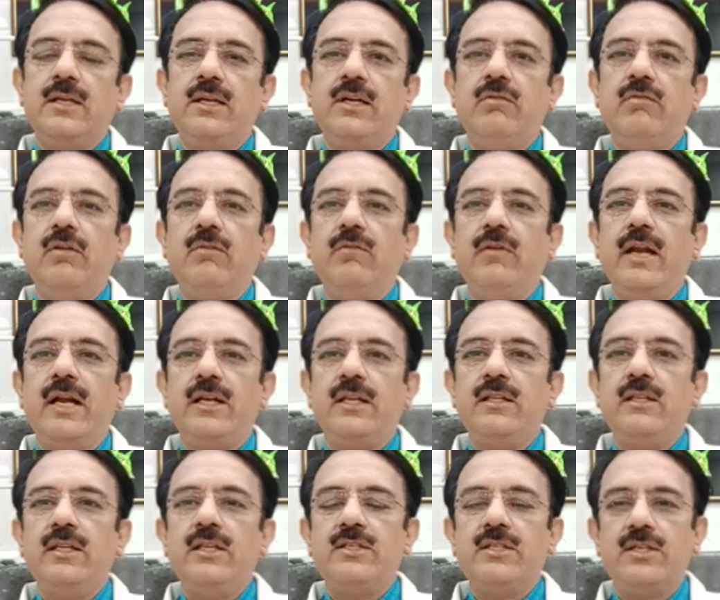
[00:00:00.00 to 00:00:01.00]
it will flatten
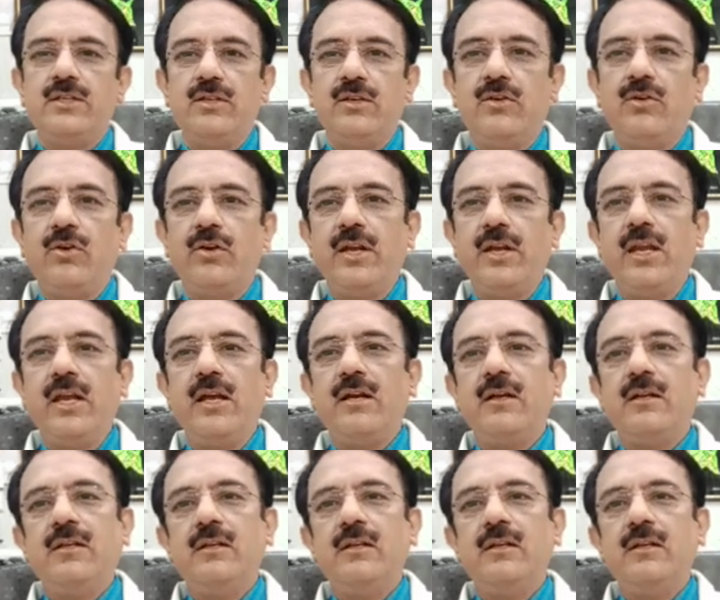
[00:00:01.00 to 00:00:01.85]
the central cornea.